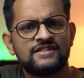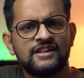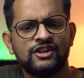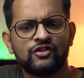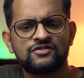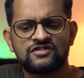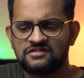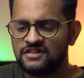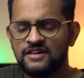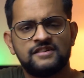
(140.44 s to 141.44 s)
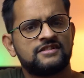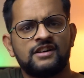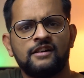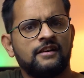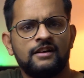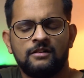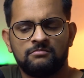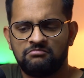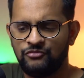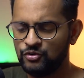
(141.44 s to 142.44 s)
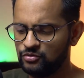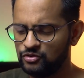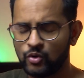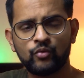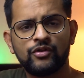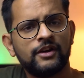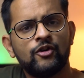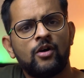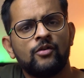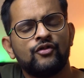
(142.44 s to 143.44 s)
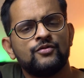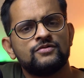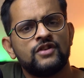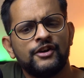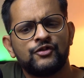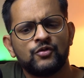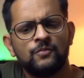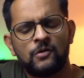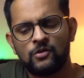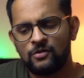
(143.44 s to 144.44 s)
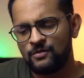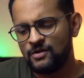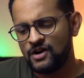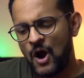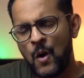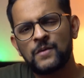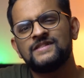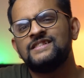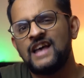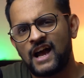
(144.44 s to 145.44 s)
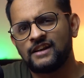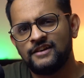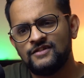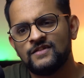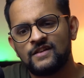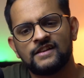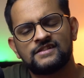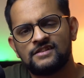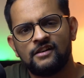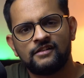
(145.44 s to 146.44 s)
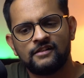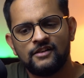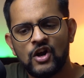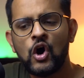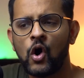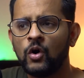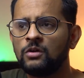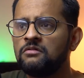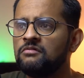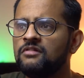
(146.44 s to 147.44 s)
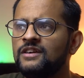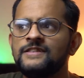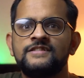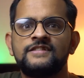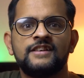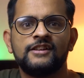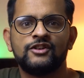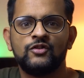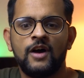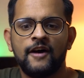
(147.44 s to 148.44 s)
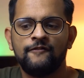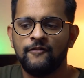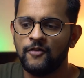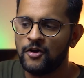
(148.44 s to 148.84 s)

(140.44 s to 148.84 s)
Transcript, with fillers: just say you're just starting out. You don't really know how to use Lightroom or how exactly do you get started? Or let's just say that you have